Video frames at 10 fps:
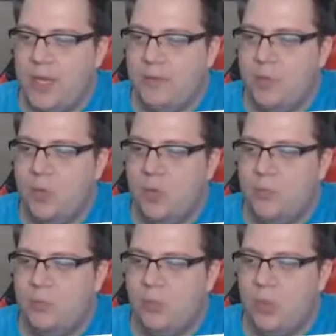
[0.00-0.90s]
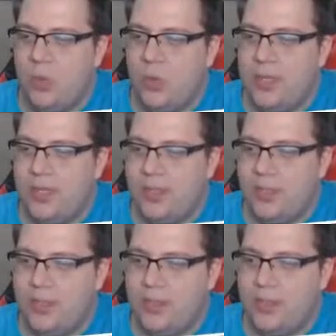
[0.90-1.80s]
I'm good boy.
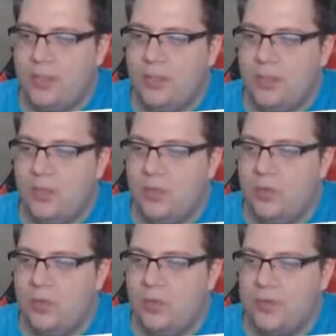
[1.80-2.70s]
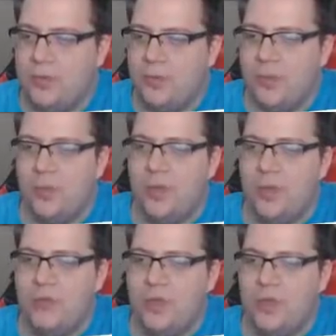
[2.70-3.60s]
No, there's people
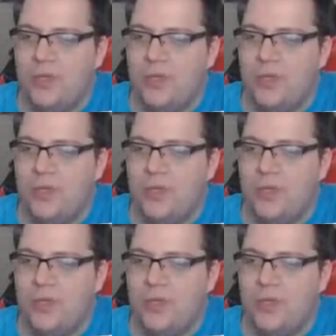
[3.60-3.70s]
over here.